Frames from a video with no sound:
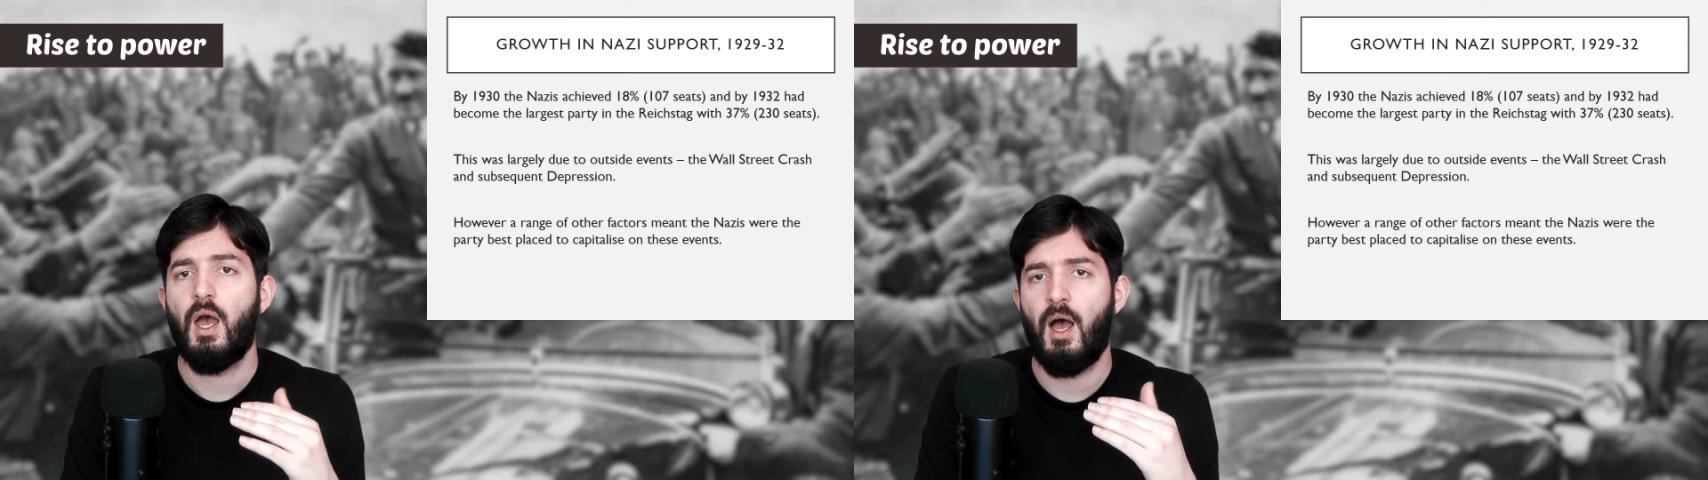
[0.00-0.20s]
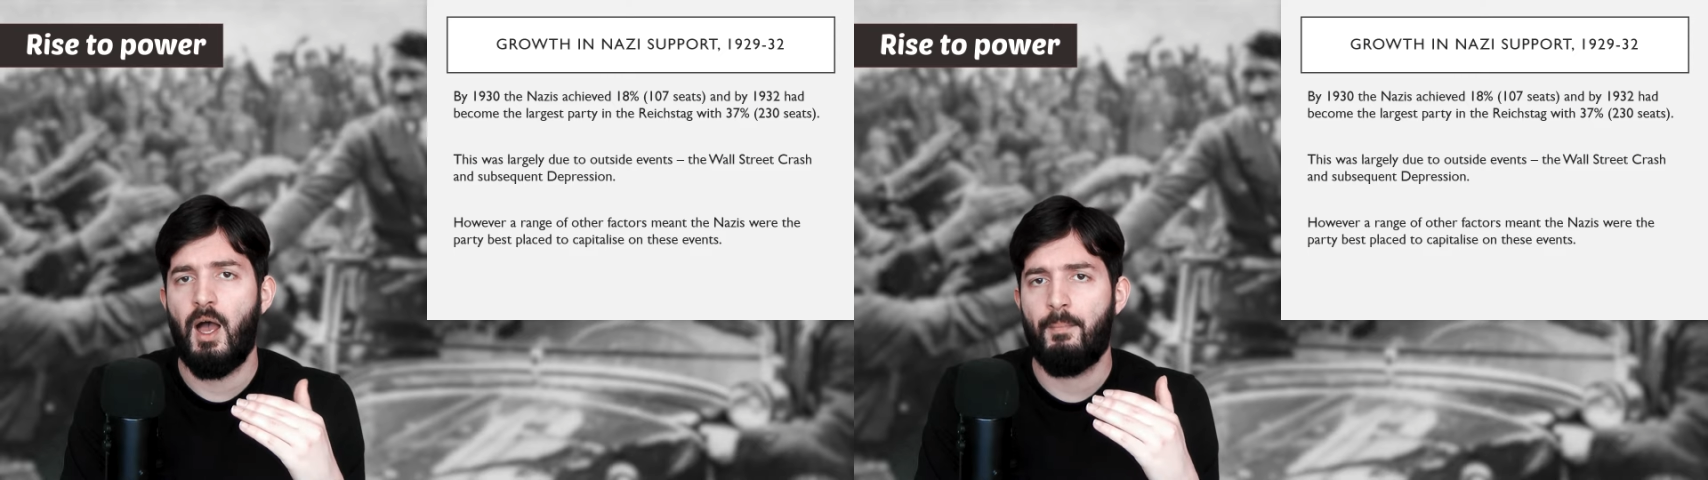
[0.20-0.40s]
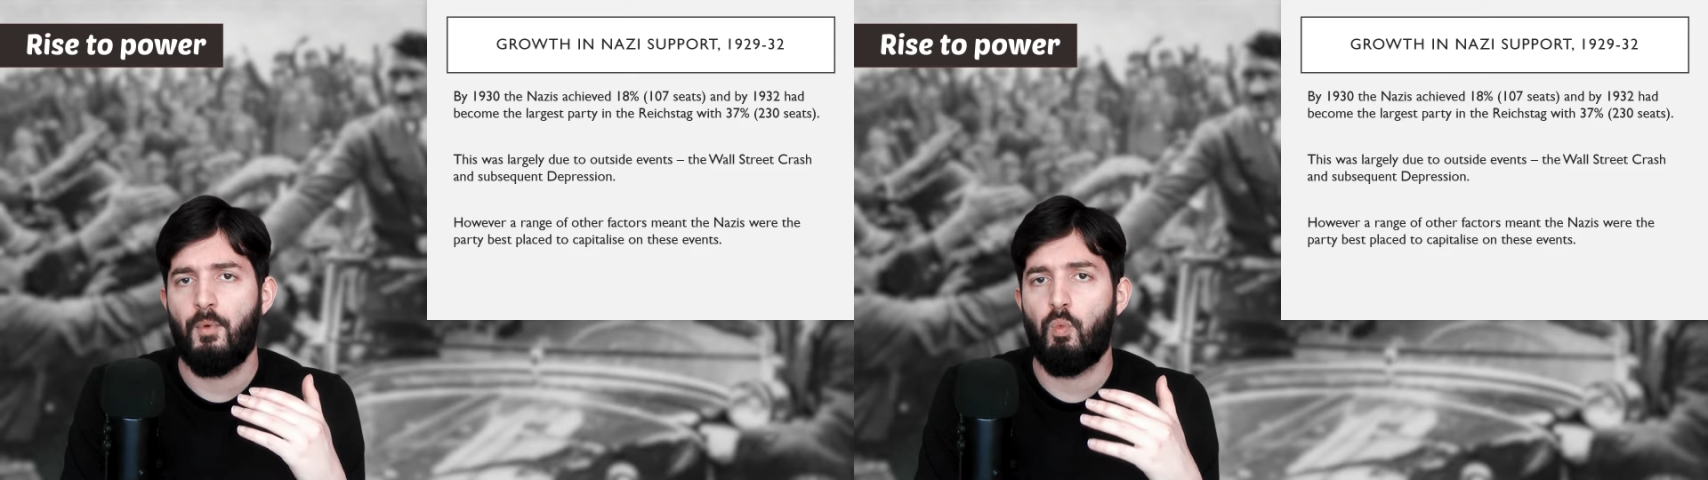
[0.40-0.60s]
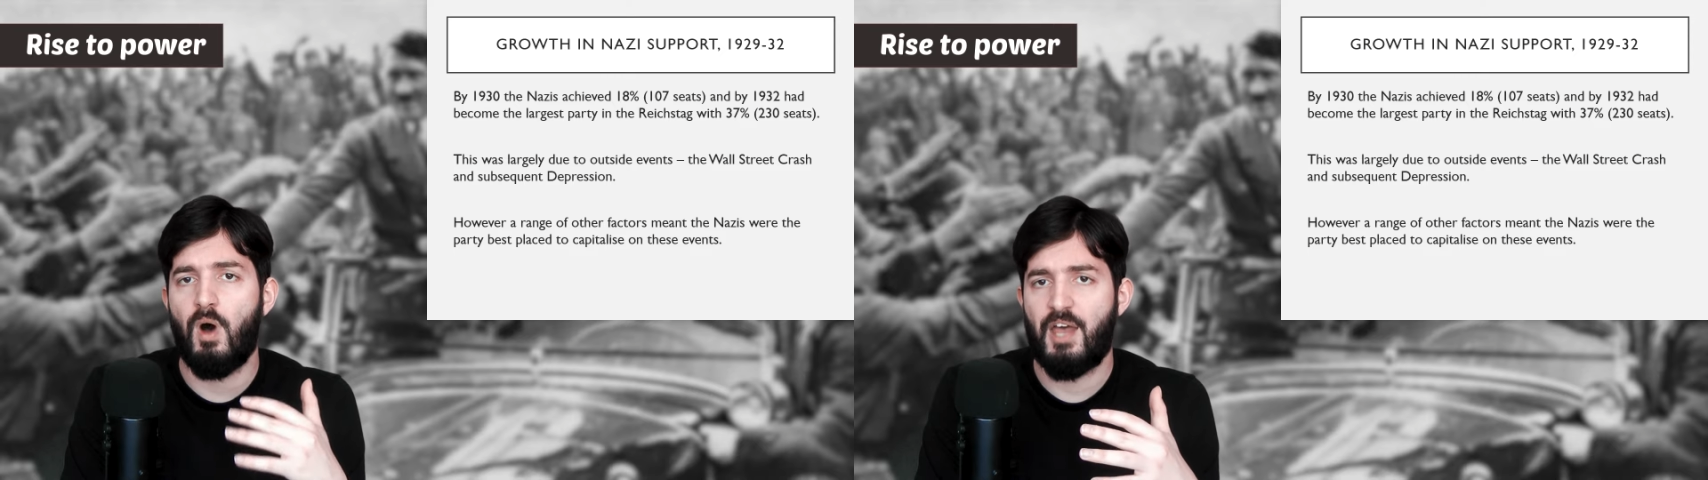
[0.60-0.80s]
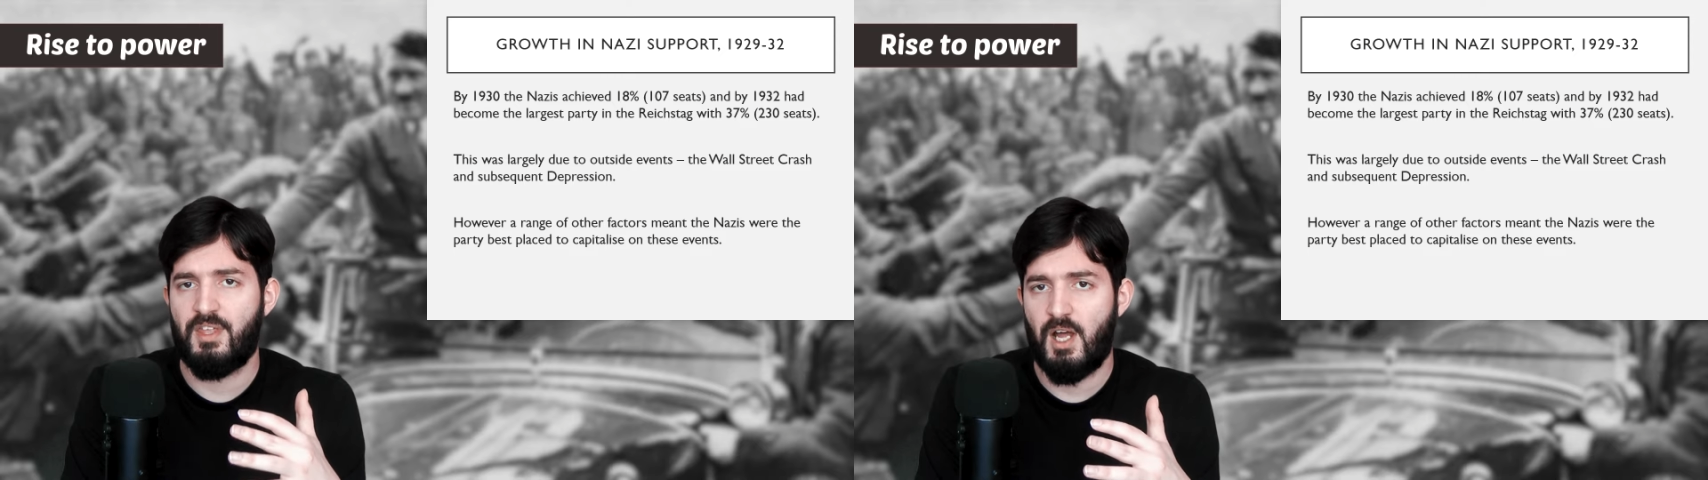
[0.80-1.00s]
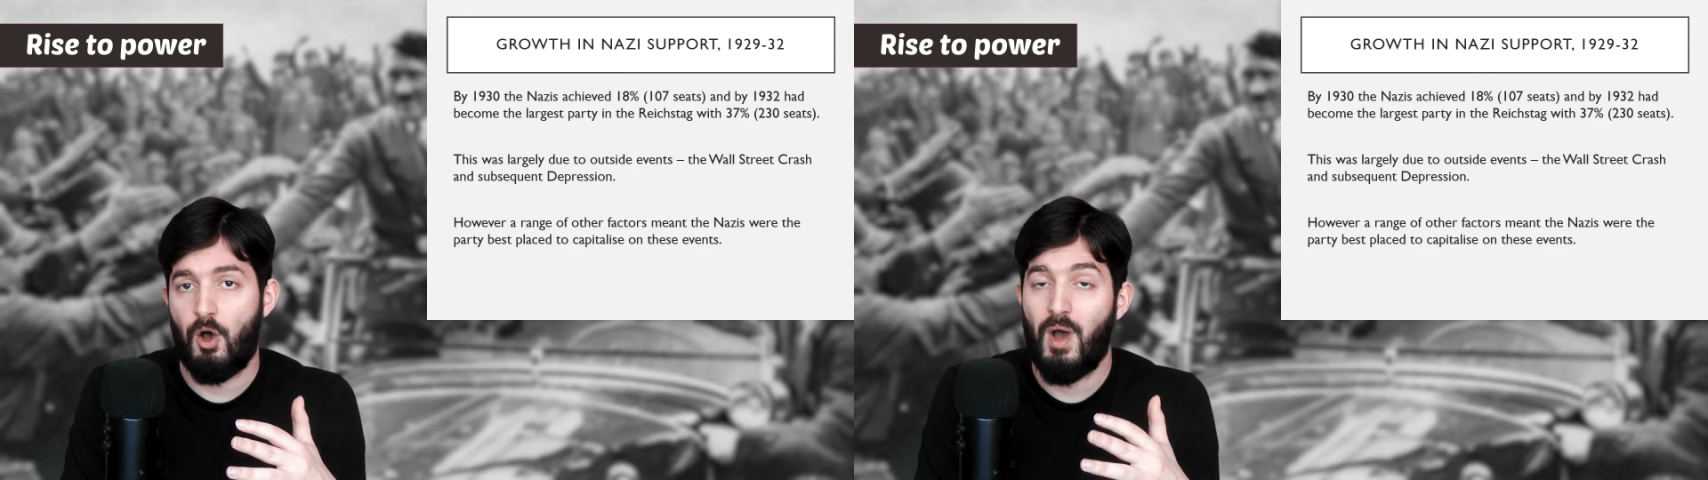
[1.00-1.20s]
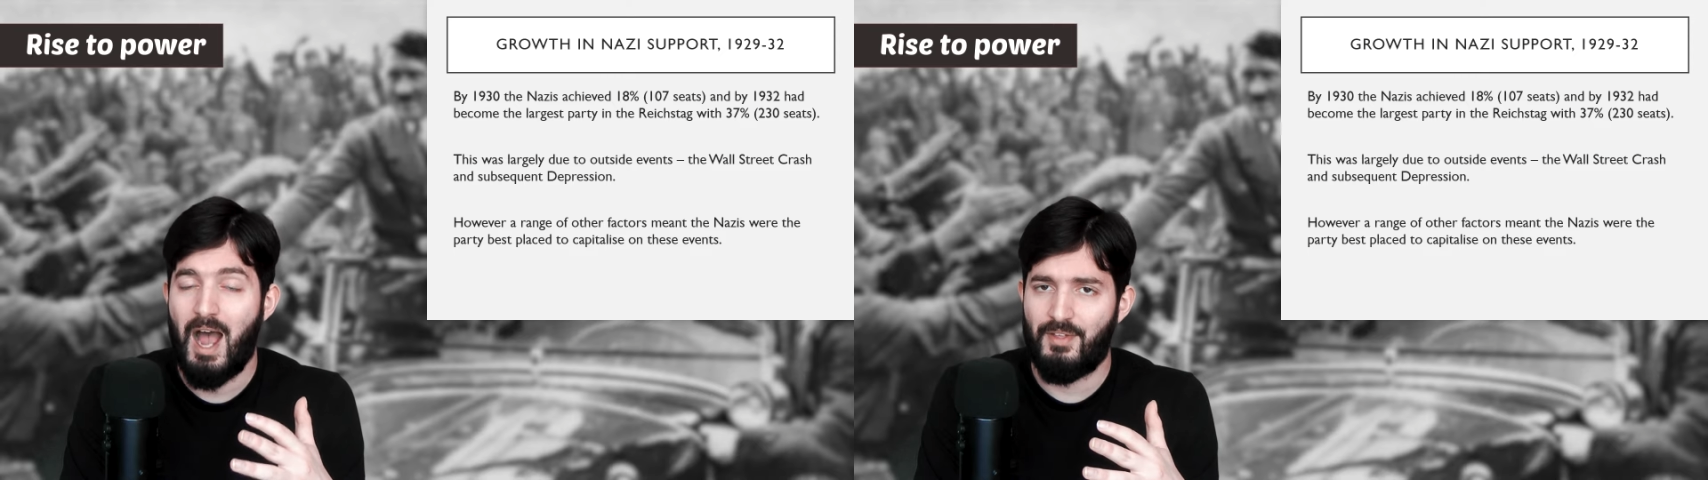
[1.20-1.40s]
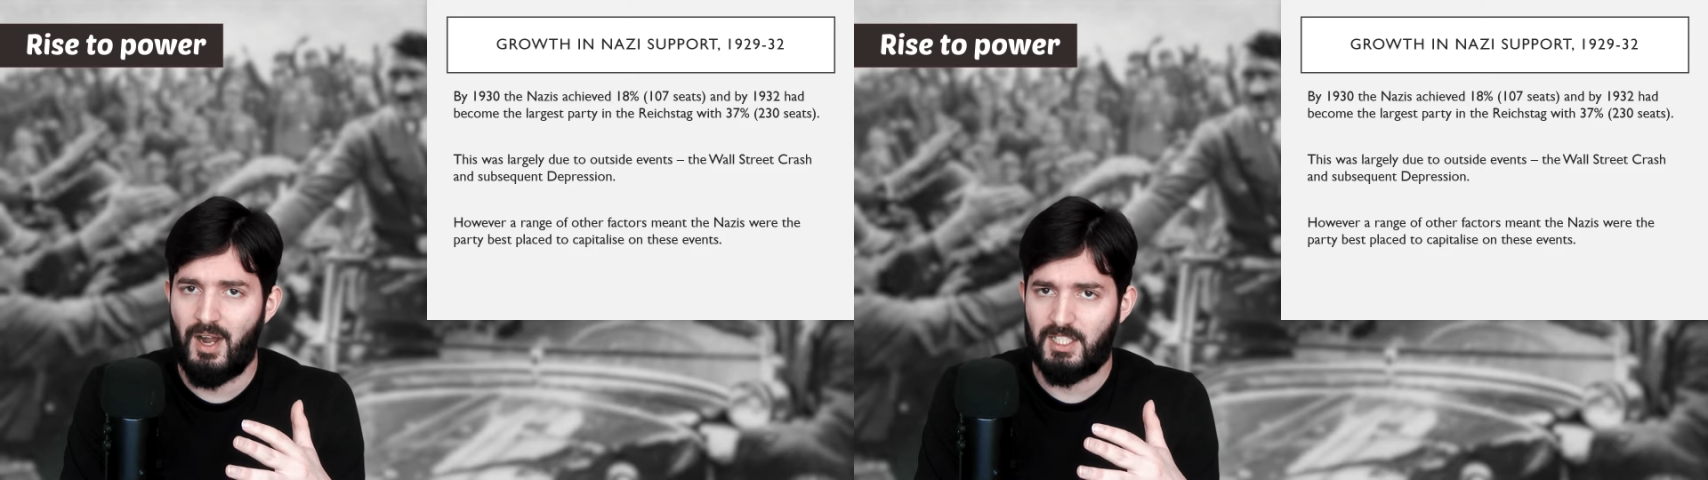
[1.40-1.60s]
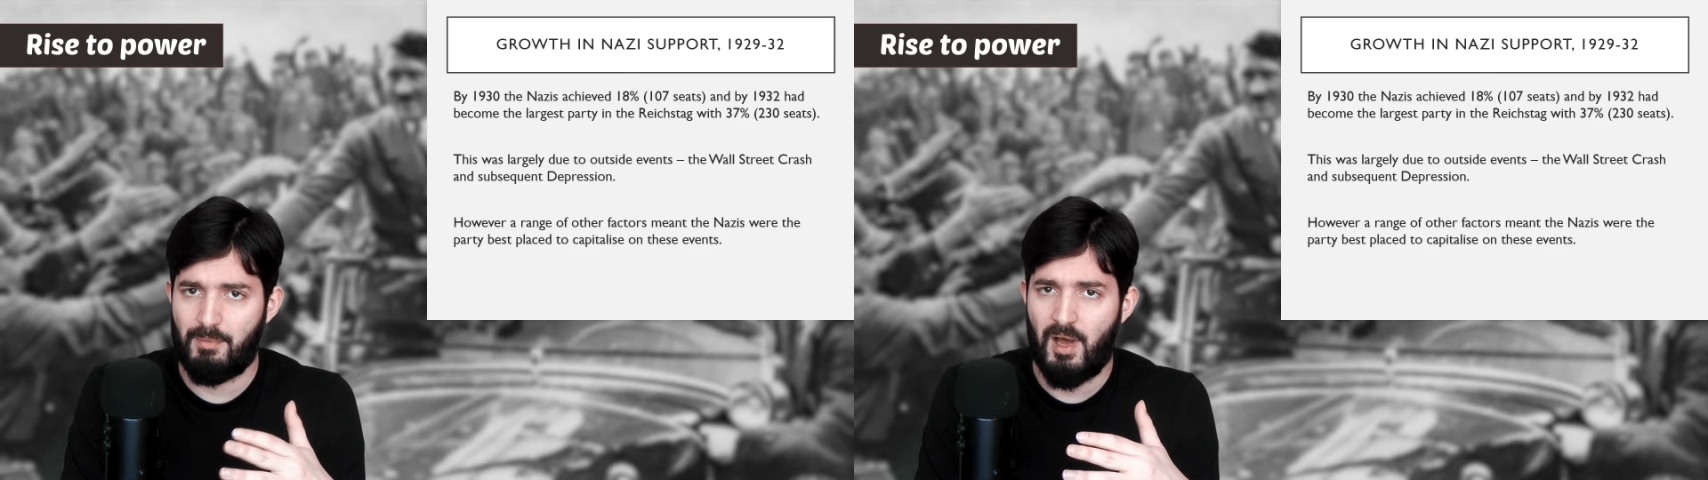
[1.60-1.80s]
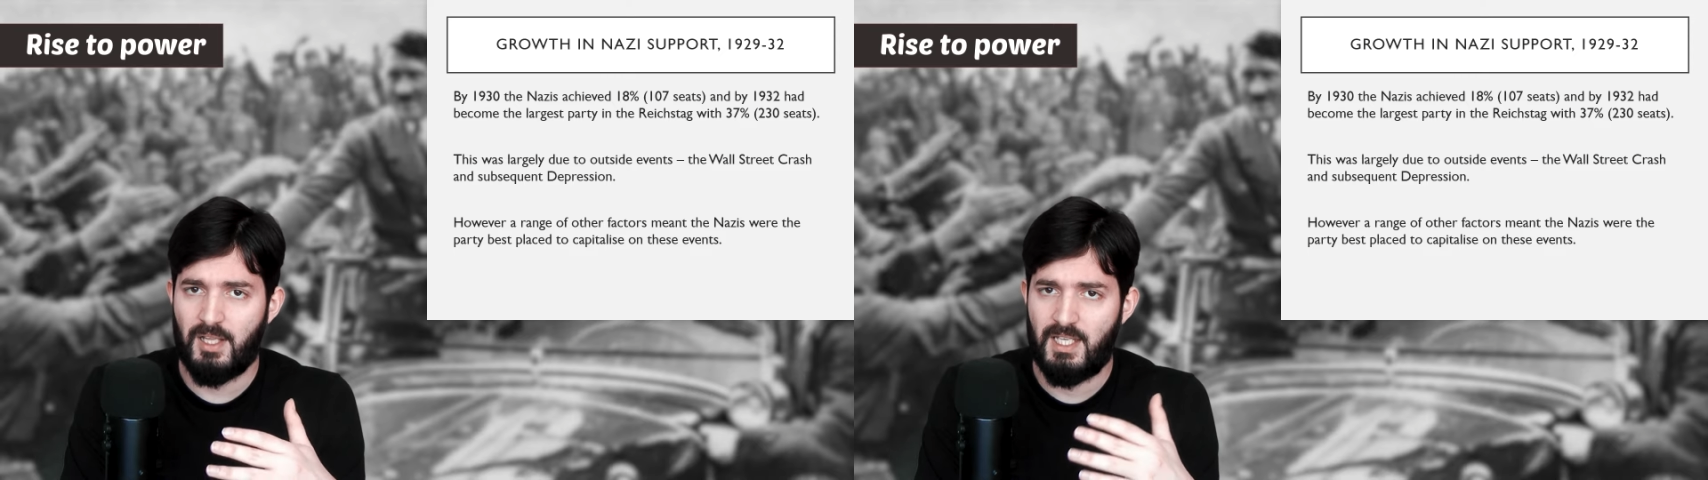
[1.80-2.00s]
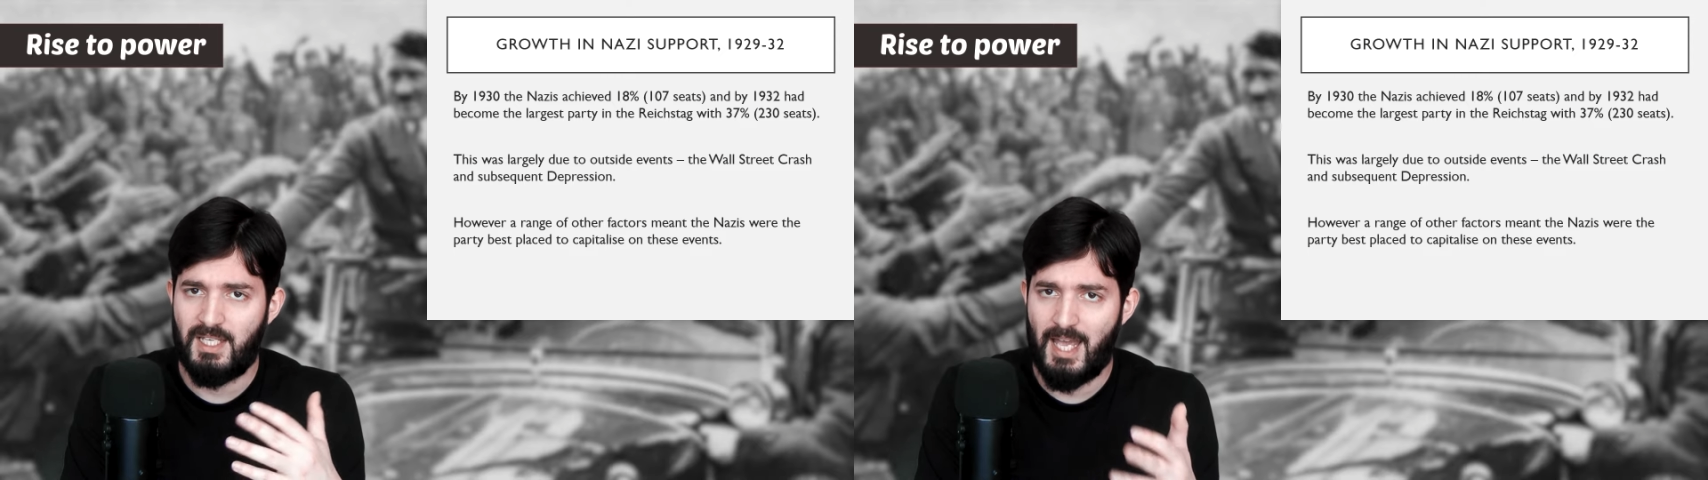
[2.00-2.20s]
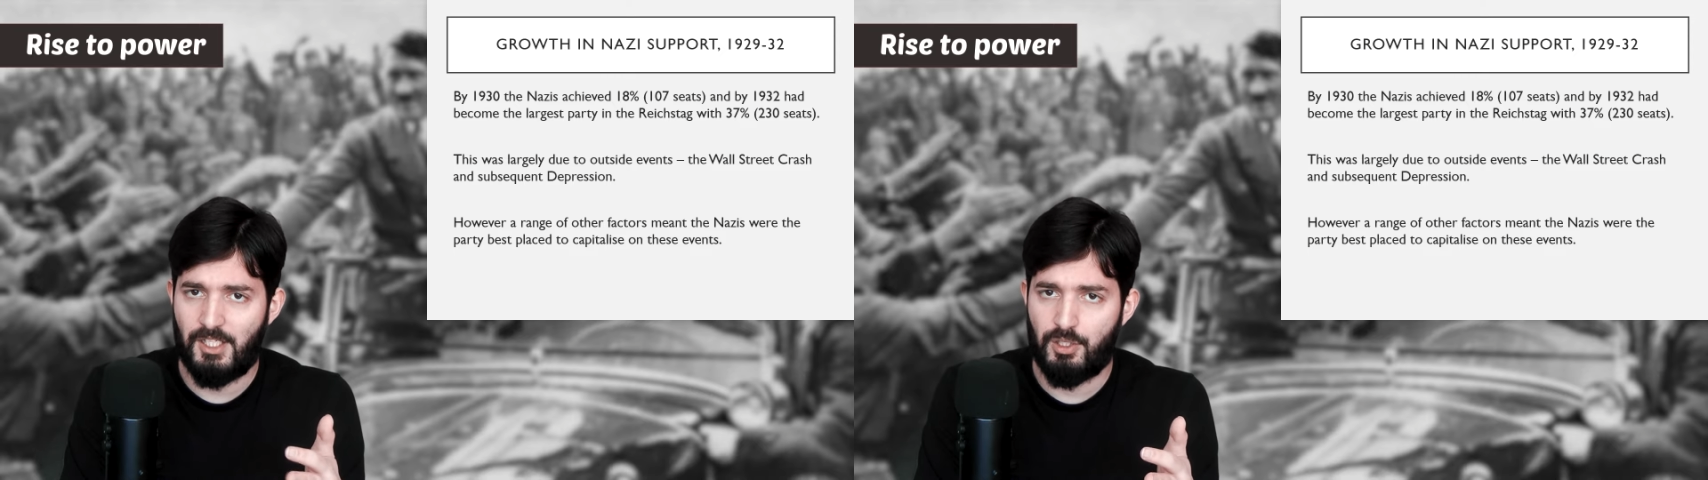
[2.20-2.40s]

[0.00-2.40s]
why or how the Nazi Party gained